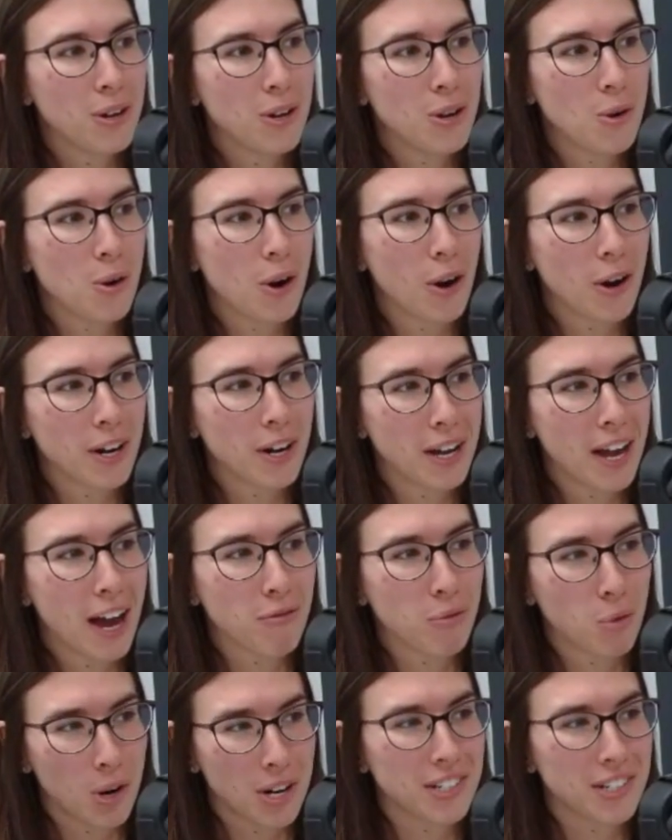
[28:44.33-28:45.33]
who already
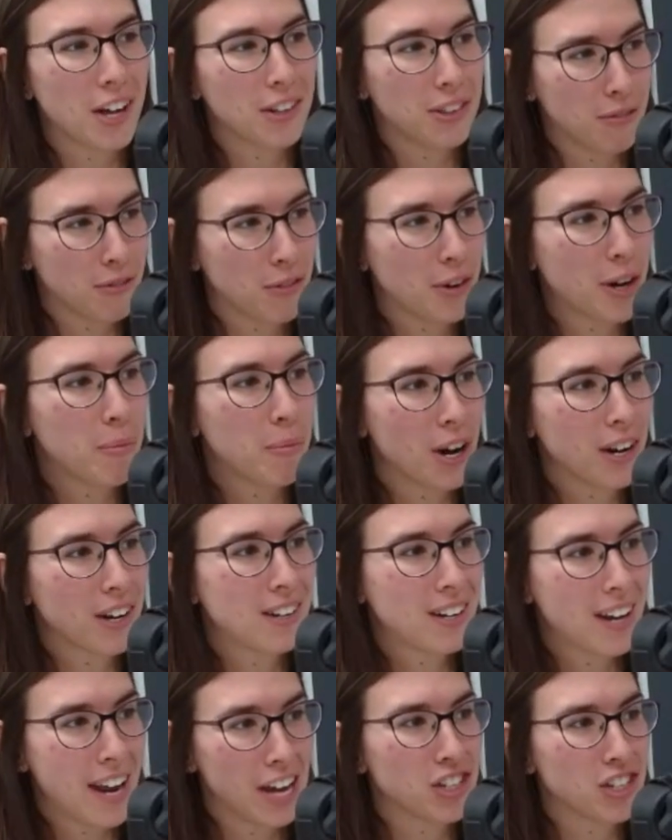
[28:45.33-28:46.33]
have worked out the framework
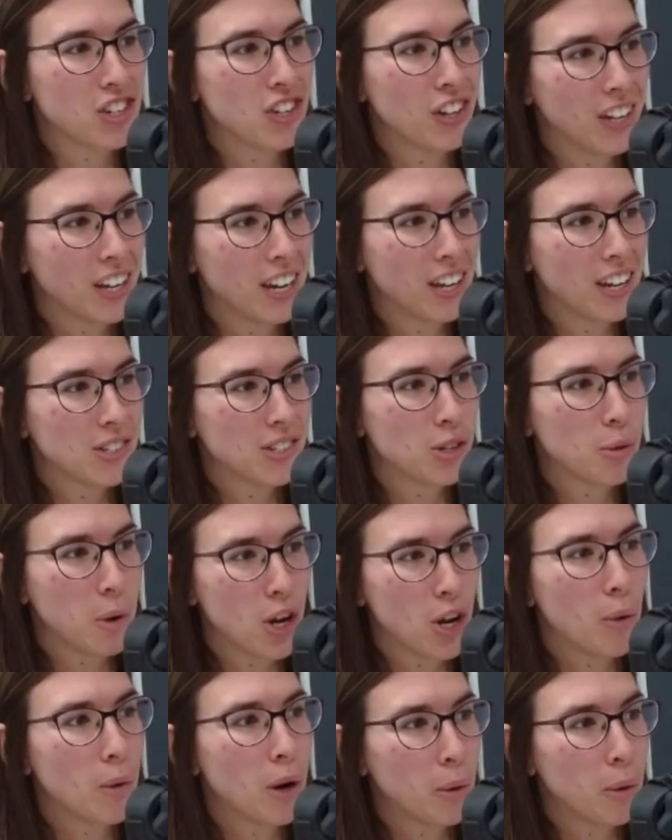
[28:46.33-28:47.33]
nationally, so
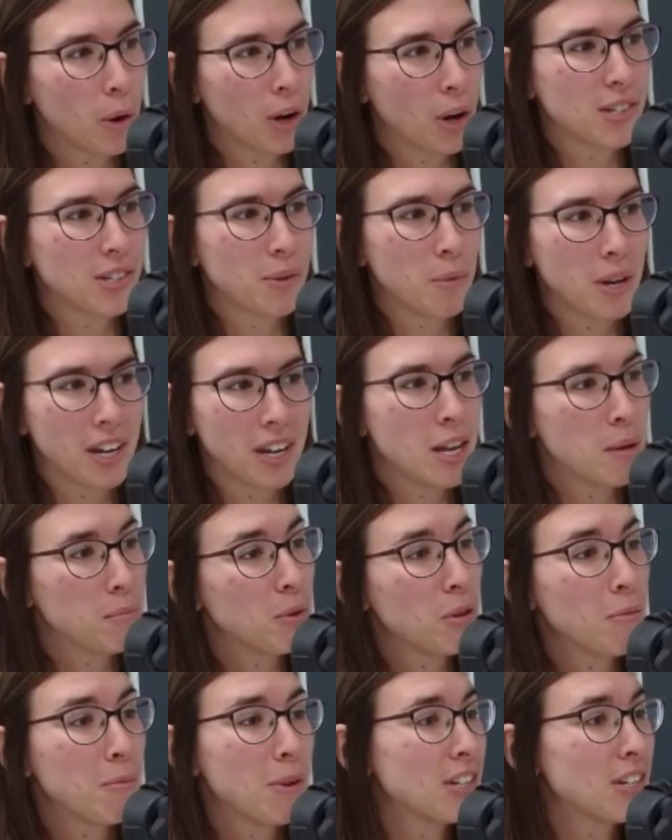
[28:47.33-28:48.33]
we know what works and we can
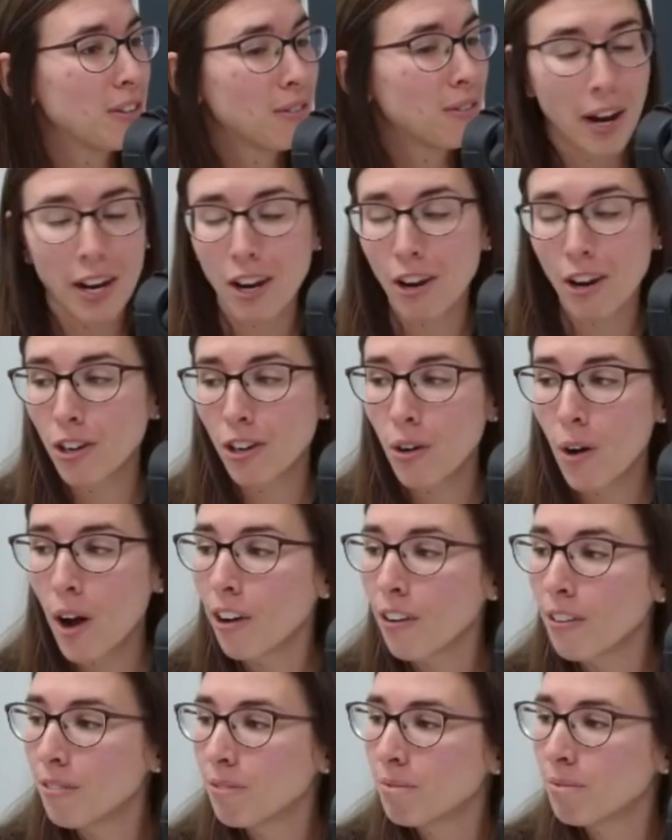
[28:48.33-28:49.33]
implement it right here in Ohio.